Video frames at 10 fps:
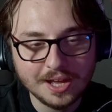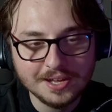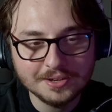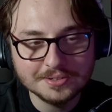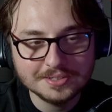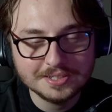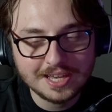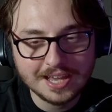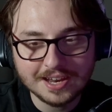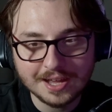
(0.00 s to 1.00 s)
Wow.
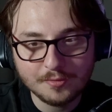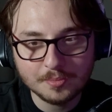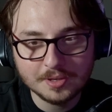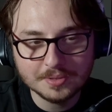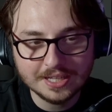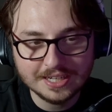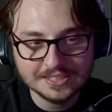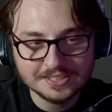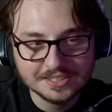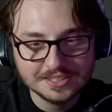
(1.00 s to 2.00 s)
Can't hide from him,
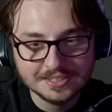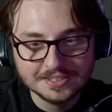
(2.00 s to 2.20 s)
ladies.